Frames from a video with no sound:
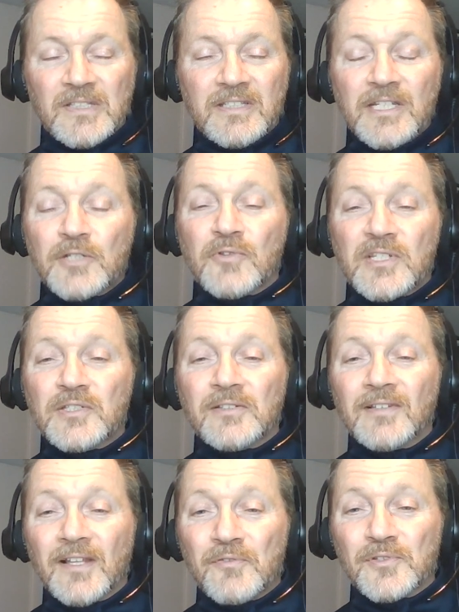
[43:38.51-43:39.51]

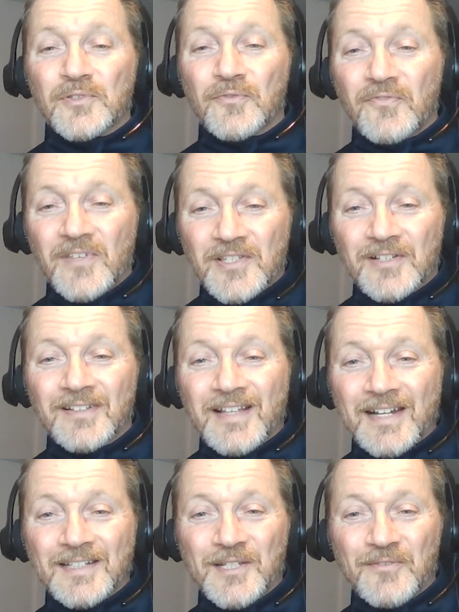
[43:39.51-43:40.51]
decreased levels of physical
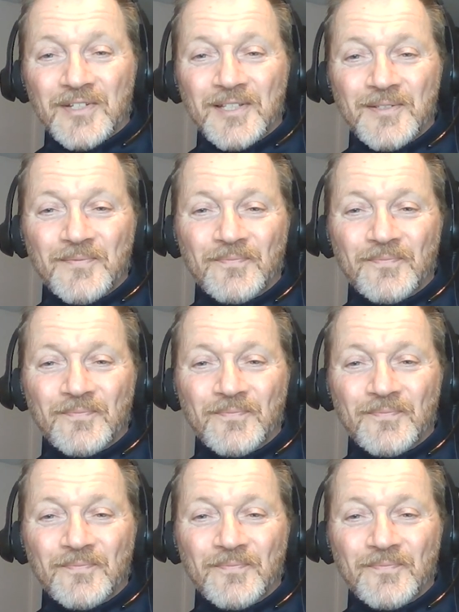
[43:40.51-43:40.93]
activity.